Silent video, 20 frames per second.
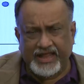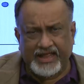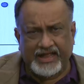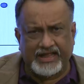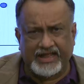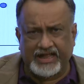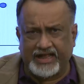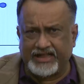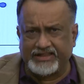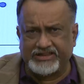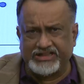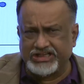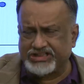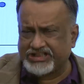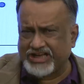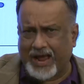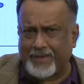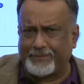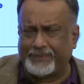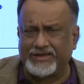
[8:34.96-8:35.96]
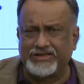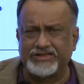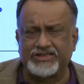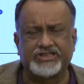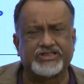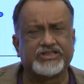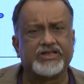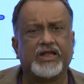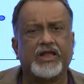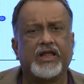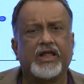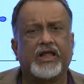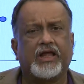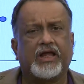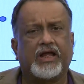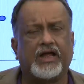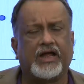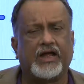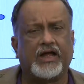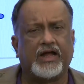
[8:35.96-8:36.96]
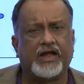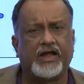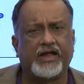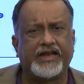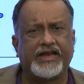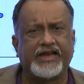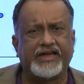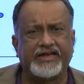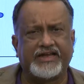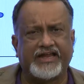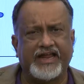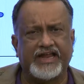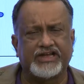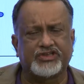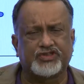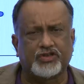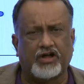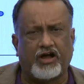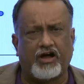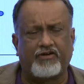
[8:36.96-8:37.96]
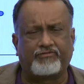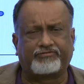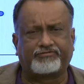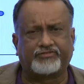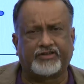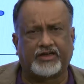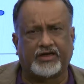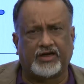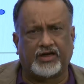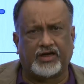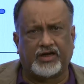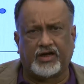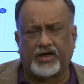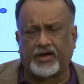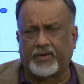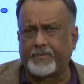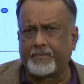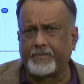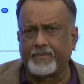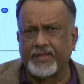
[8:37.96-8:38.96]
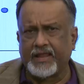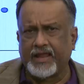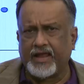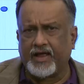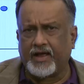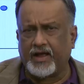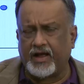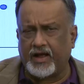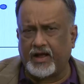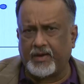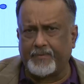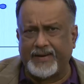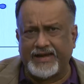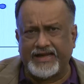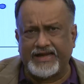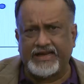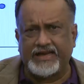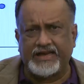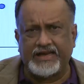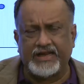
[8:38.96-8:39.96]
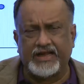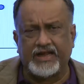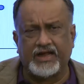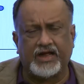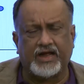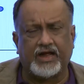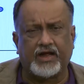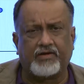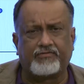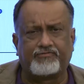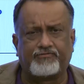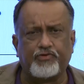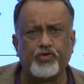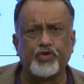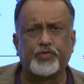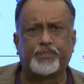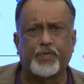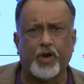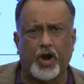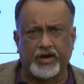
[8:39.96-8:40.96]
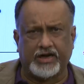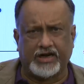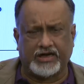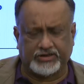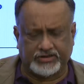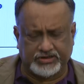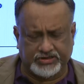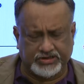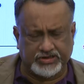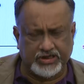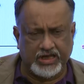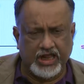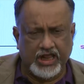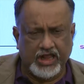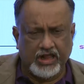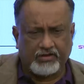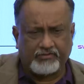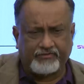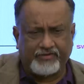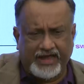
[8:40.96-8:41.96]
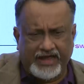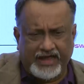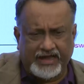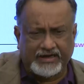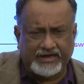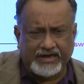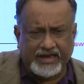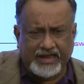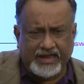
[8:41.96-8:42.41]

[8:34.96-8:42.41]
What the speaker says: This happens in case of many food products where